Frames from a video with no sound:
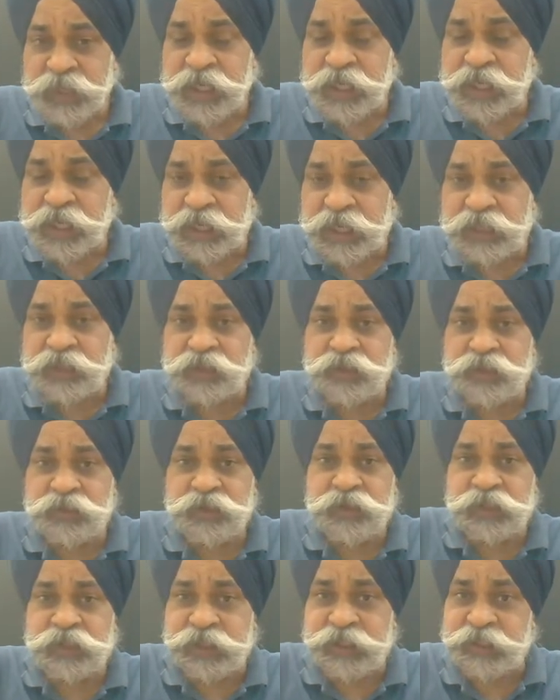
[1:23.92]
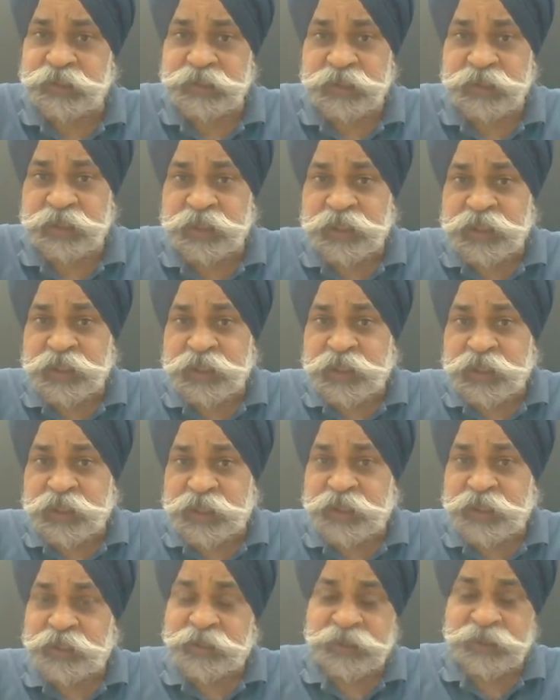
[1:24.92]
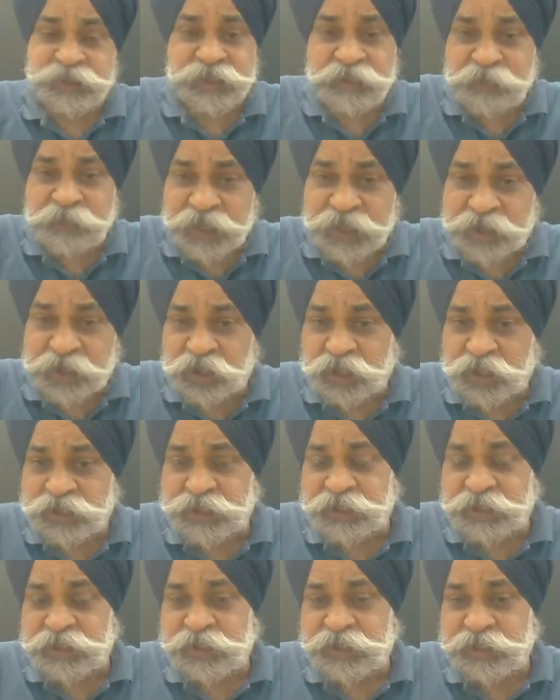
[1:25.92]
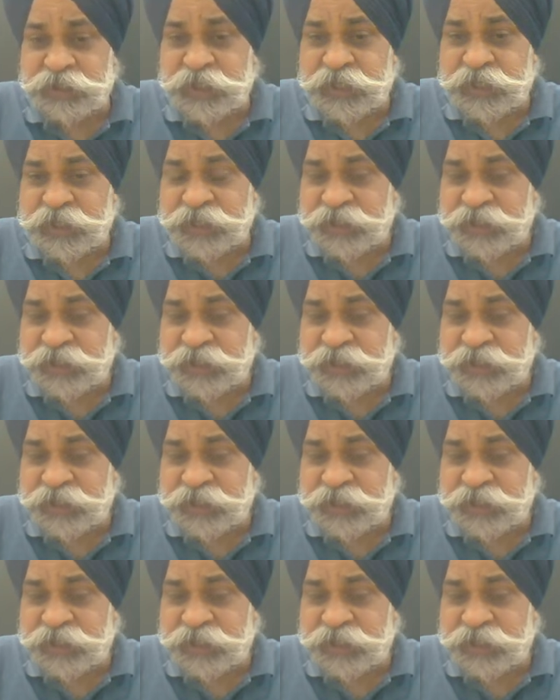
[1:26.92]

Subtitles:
And there is a interesting paradox here that